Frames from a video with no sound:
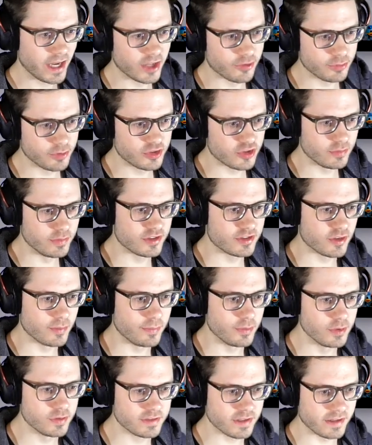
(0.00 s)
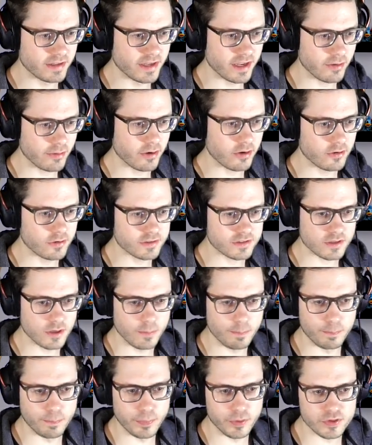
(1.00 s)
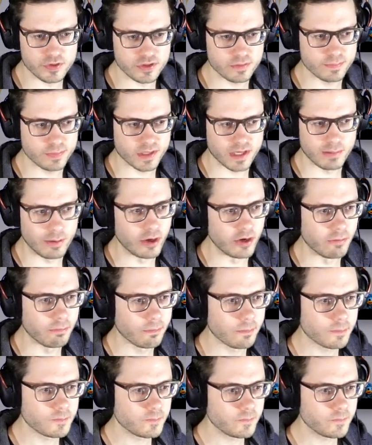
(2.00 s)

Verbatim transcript: I switch to Mr. Boots and here goes a poison Pokemon.